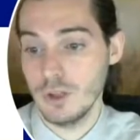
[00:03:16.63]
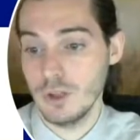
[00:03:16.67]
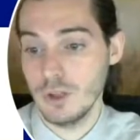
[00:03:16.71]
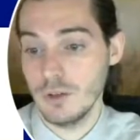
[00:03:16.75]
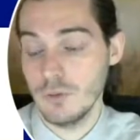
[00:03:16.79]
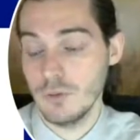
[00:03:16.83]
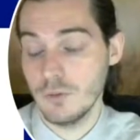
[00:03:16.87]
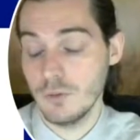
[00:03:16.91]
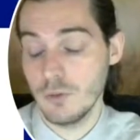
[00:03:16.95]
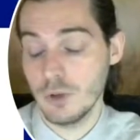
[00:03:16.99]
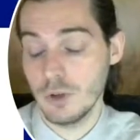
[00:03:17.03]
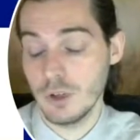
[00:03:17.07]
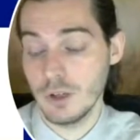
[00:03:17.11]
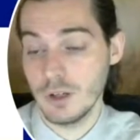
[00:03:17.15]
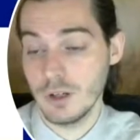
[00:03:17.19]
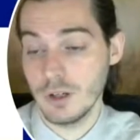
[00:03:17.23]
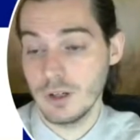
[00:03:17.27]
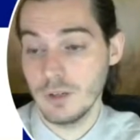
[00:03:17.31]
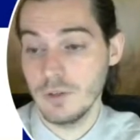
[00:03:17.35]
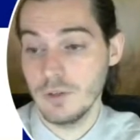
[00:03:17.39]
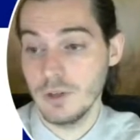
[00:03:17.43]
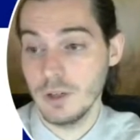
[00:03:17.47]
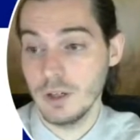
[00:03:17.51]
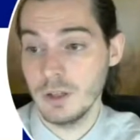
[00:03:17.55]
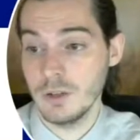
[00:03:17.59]
for the
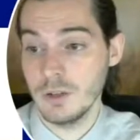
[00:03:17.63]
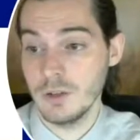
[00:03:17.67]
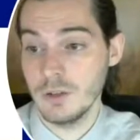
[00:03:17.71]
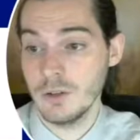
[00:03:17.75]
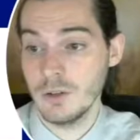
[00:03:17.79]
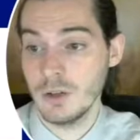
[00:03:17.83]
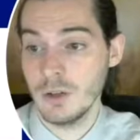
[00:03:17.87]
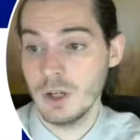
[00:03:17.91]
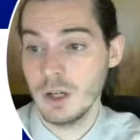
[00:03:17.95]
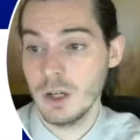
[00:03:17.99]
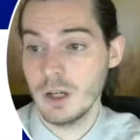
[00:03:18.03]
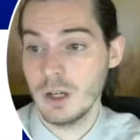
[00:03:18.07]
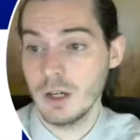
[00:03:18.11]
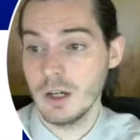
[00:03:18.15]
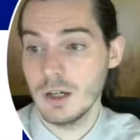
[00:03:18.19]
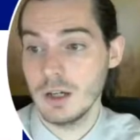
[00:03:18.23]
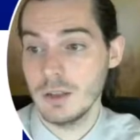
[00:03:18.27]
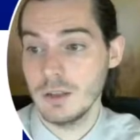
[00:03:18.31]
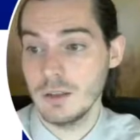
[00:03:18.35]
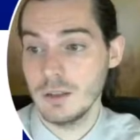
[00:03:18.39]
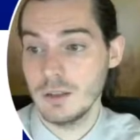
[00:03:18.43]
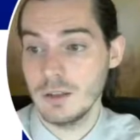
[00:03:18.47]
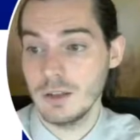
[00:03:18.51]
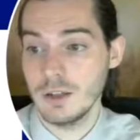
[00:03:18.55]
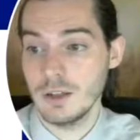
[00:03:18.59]
classification,
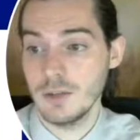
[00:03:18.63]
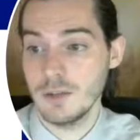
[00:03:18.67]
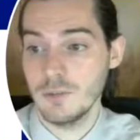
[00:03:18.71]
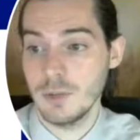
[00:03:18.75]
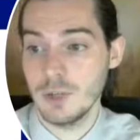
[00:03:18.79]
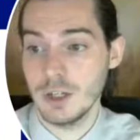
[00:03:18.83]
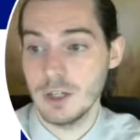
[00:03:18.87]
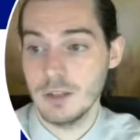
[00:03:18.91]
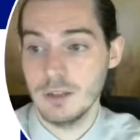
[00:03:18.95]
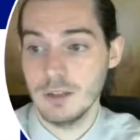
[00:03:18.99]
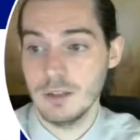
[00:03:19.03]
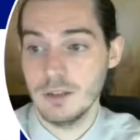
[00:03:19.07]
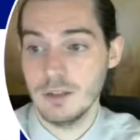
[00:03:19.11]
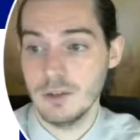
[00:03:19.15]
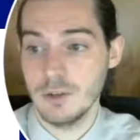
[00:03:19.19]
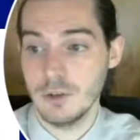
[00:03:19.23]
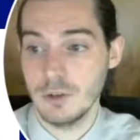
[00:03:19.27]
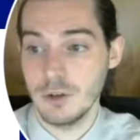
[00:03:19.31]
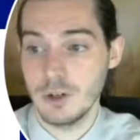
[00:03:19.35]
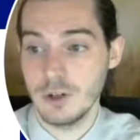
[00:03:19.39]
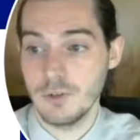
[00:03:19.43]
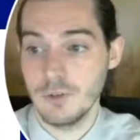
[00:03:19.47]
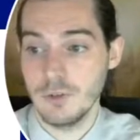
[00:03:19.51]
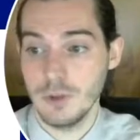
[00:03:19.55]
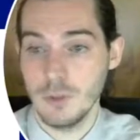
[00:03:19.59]
and the time and the
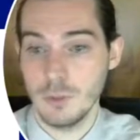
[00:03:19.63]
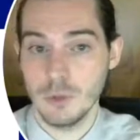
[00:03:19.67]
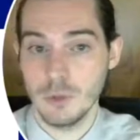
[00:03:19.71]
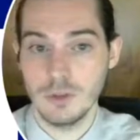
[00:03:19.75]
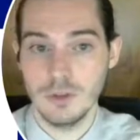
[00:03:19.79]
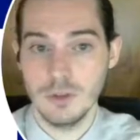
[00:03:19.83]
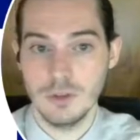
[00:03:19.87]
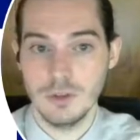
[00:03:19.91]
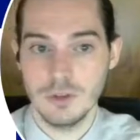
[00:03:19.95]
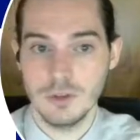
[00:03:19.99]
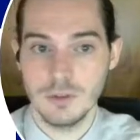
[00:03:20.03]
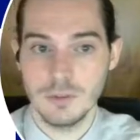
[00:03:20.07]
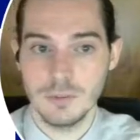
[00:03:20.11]
geographic position.